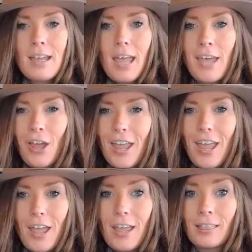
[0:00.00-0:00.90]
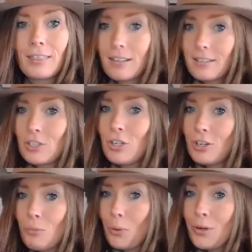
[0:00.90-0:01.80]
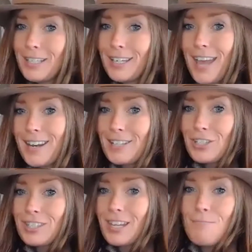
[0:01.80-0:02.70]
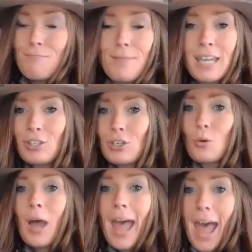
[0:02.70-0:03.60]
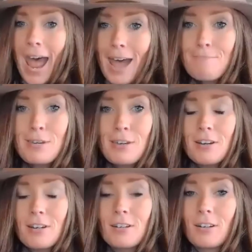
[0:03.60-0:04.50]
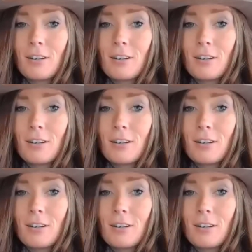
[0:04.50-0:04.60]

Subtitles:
And to your point again, it makes you happier.